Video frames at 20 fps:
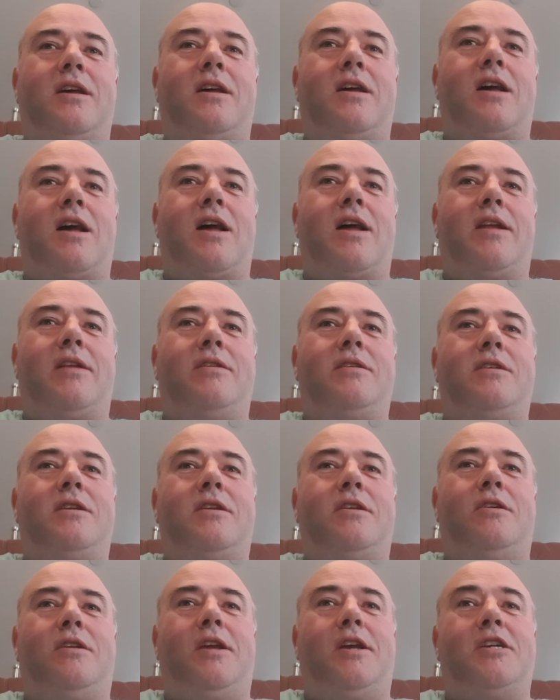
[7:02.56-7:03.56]
and
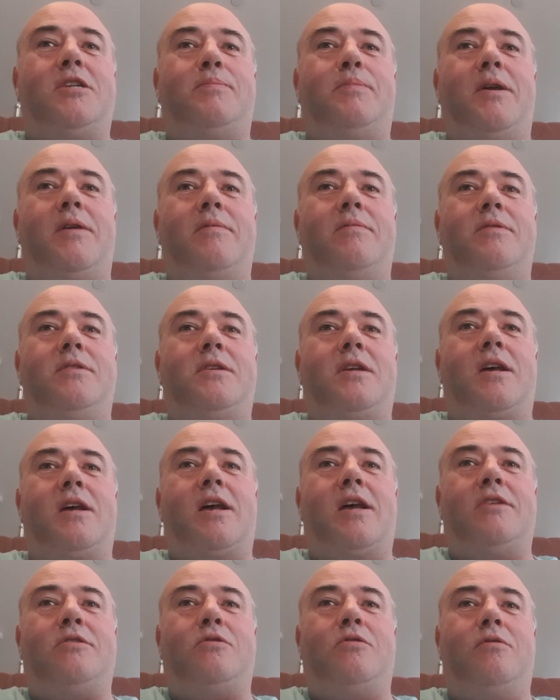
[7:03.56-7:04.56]
the experience that
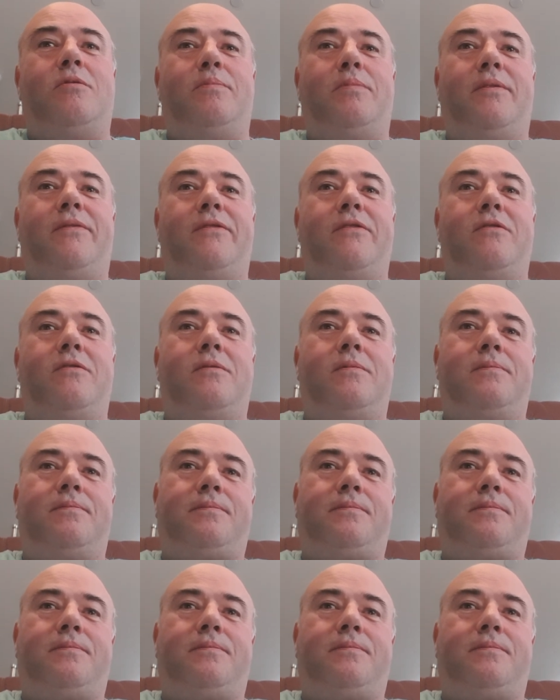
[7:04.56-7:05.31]
has gone before.